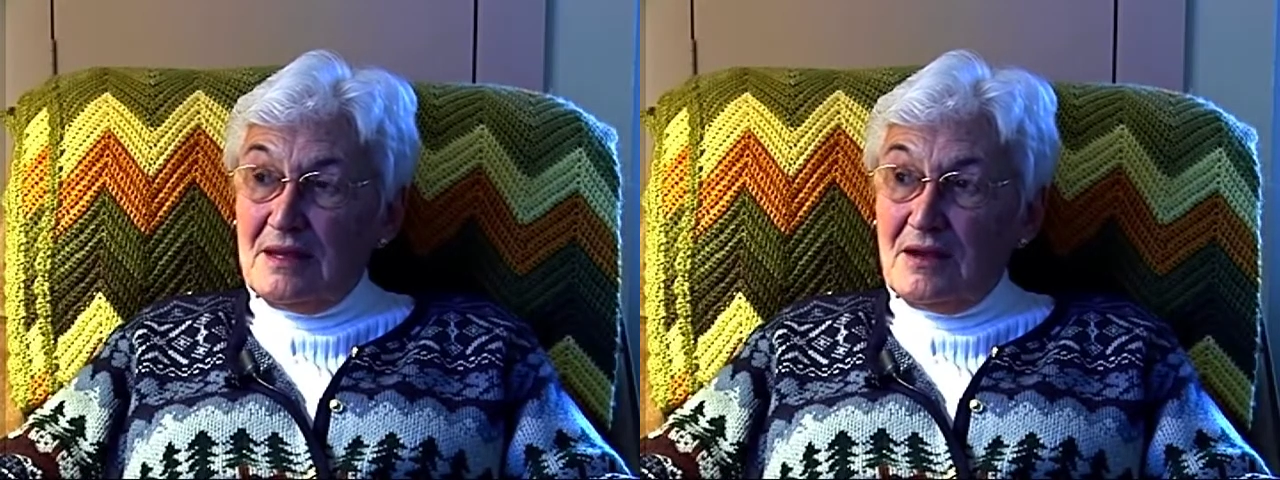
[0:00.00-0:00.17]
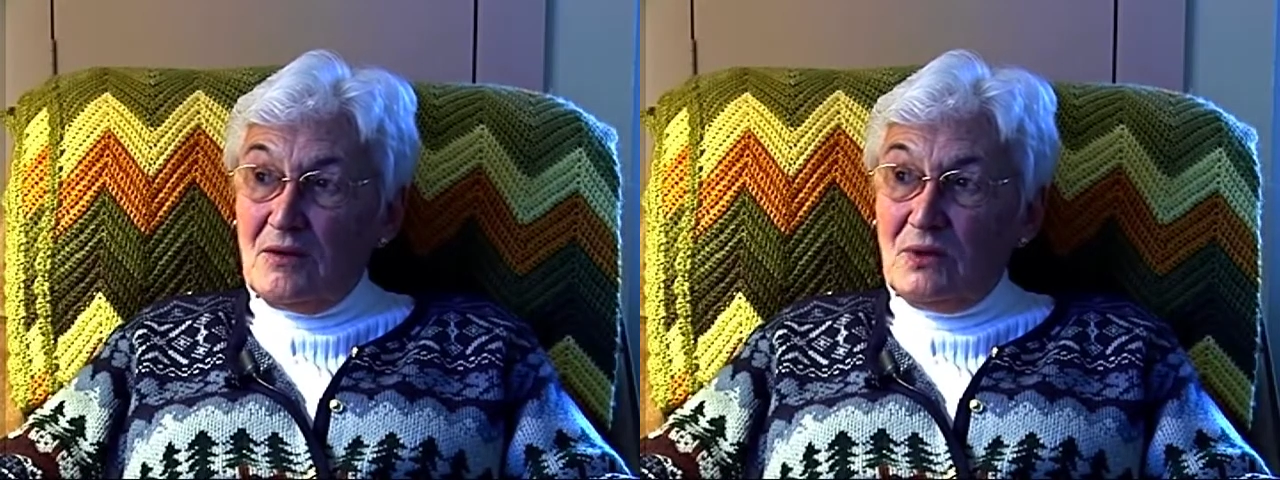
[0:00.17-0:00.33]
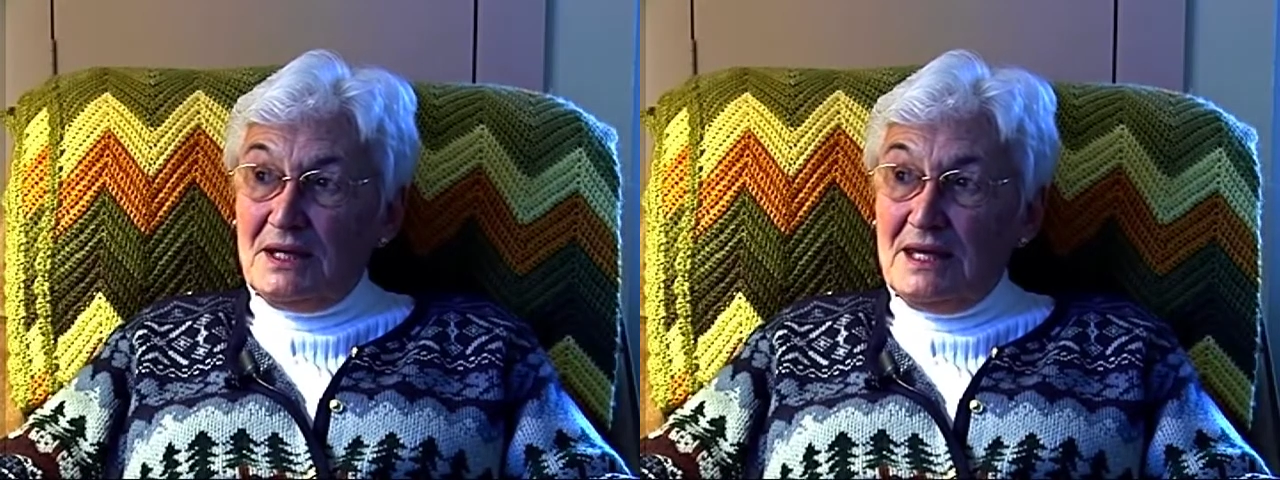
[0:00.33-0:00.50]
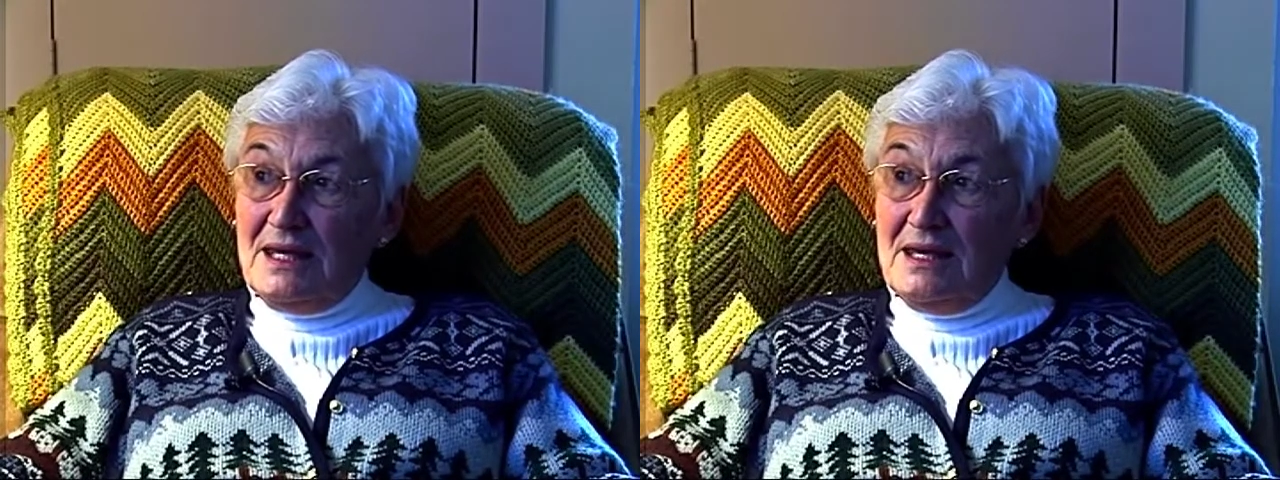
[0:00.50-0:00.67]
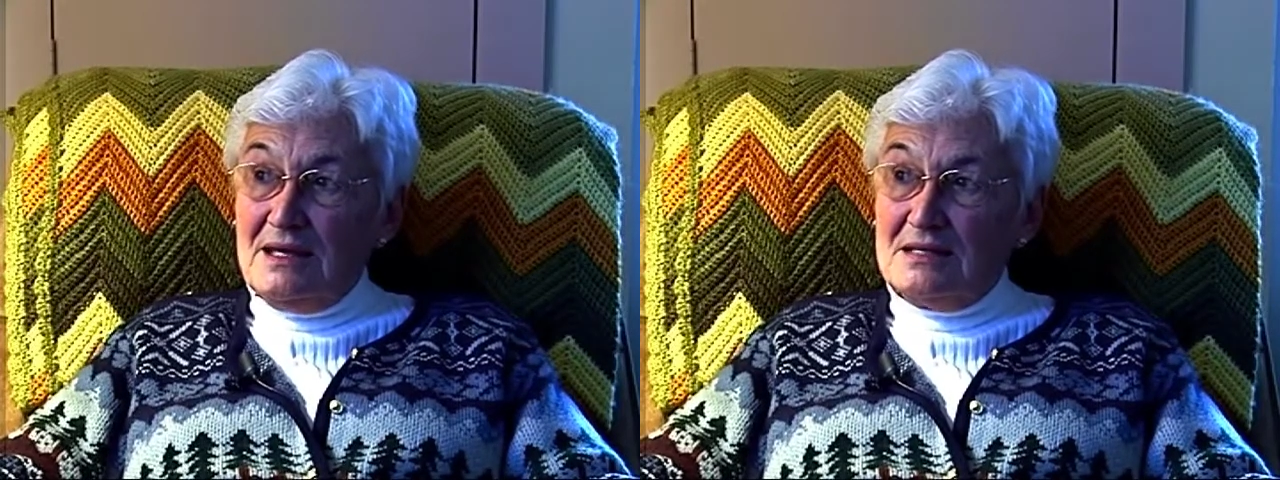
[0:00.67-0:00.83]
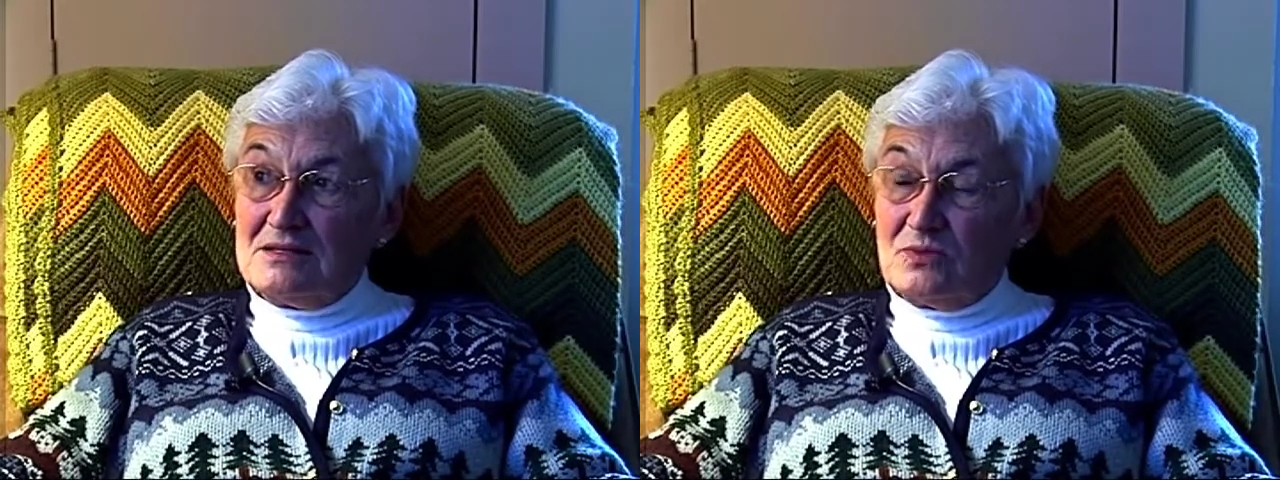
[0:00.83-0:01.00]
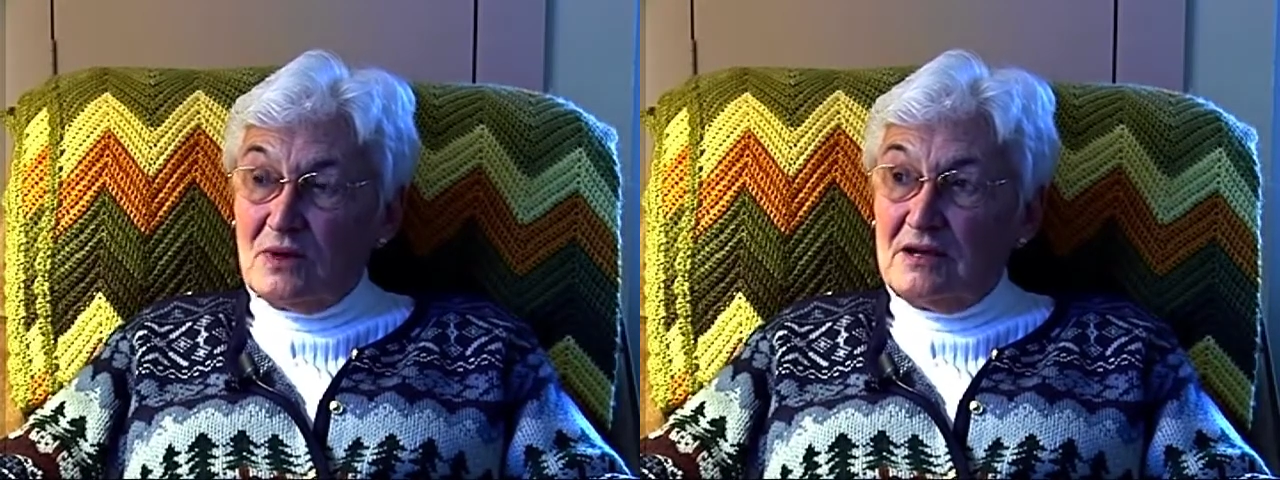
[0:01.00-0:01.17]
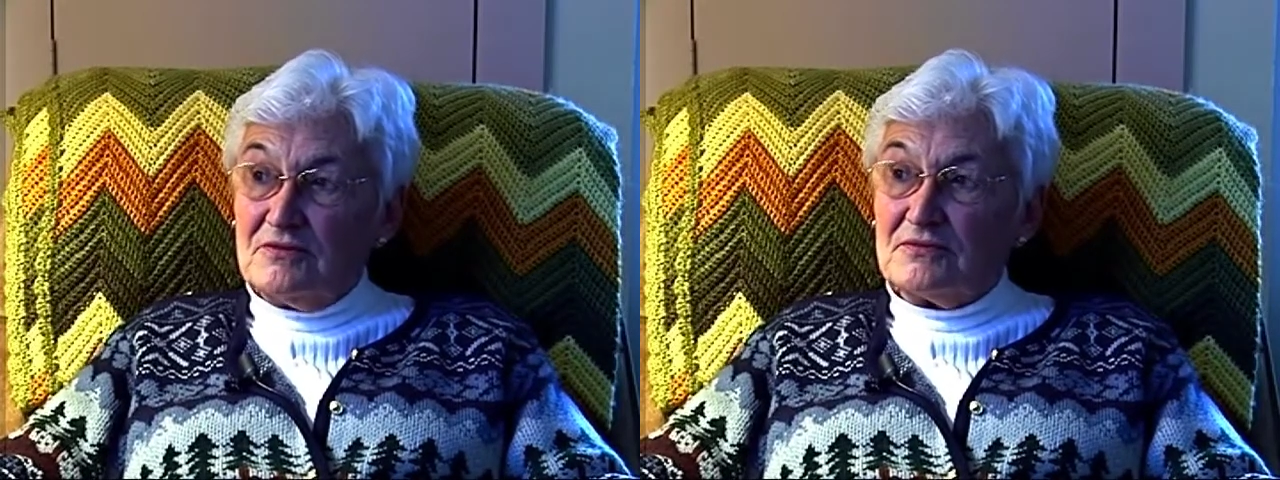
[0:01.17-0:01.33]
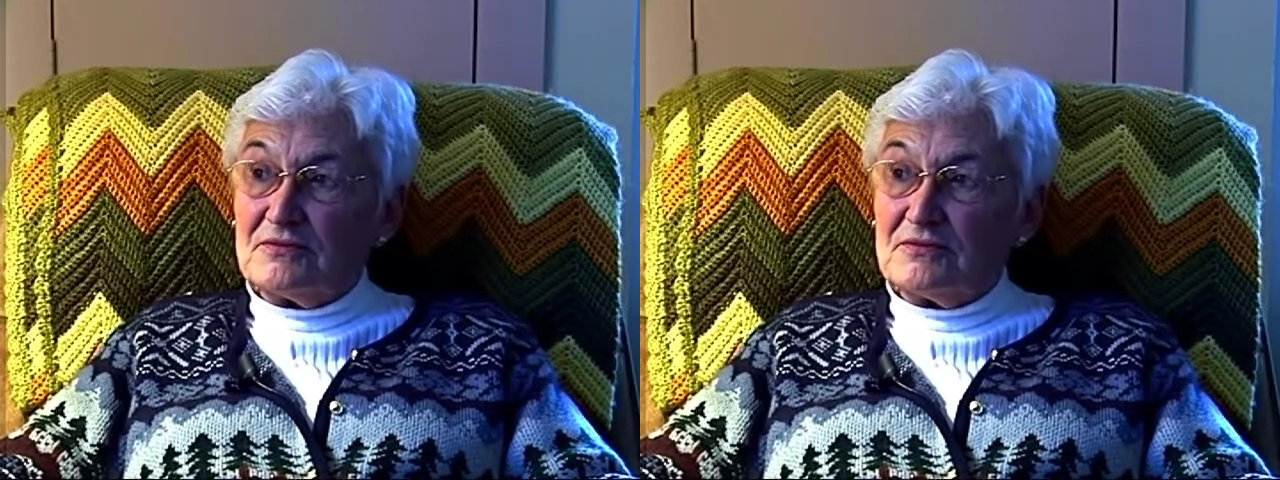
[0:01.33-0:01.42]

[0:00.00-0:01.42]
when he and his wife